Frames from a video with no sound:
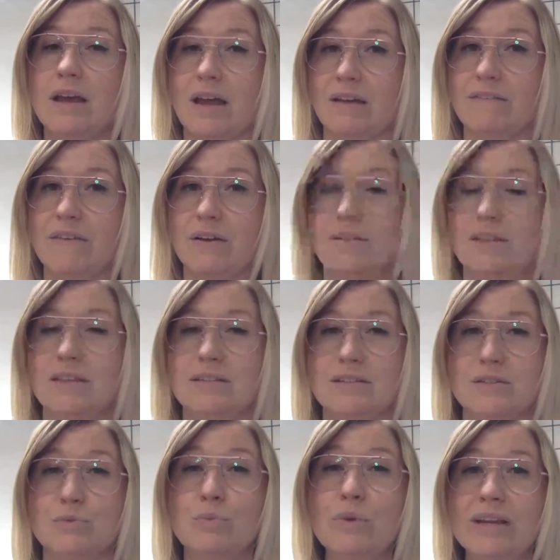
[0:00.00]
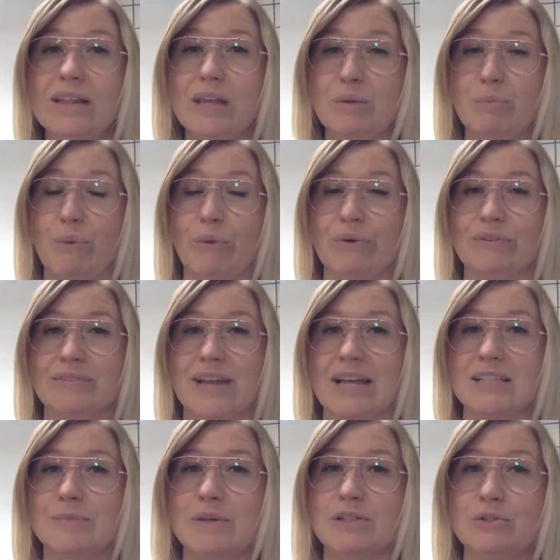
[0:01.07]
I found that this is really important
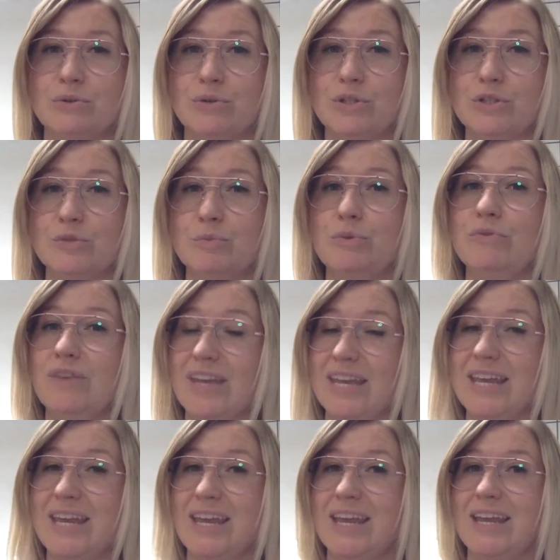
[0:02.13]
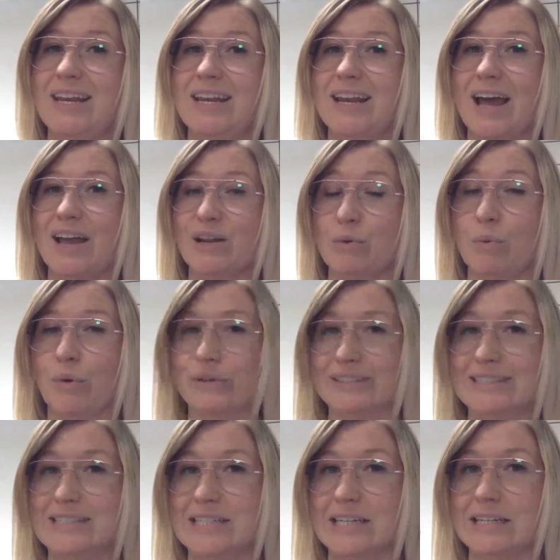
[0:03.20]
as my students move in and out of
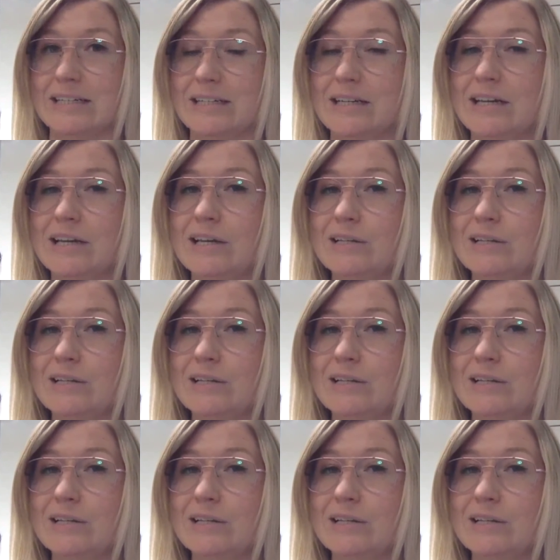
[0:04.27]
quarantine.